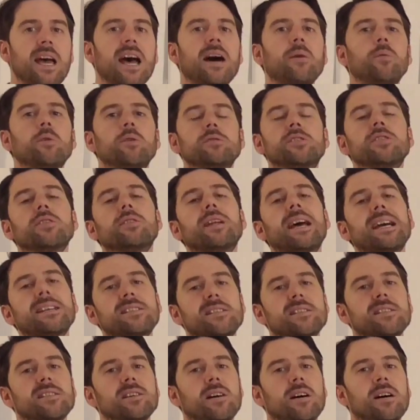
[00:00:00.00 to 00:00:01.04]
And we'll do an
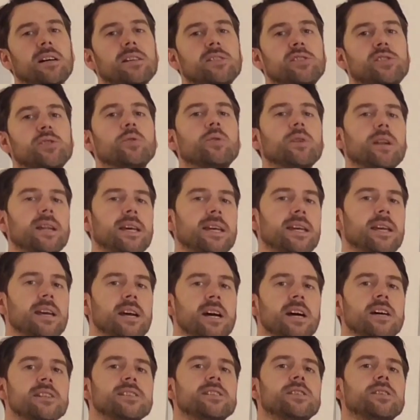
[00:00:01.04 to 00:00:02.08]
exercise shortly
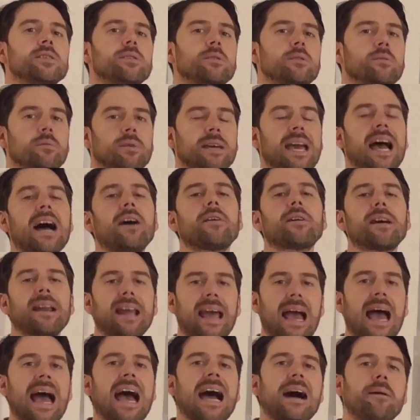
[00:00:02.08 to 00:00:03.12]
to calculate
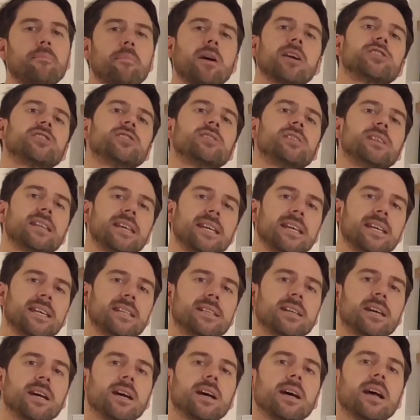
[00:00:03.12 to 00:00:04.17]
how much
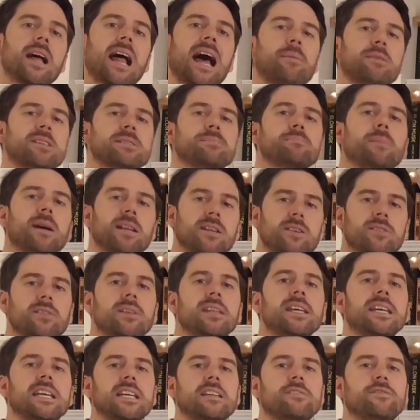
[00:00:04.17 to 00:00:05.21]
money you
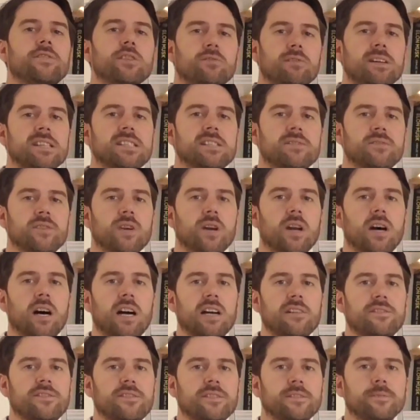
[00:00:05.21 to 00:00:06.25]
need for the rest of your life.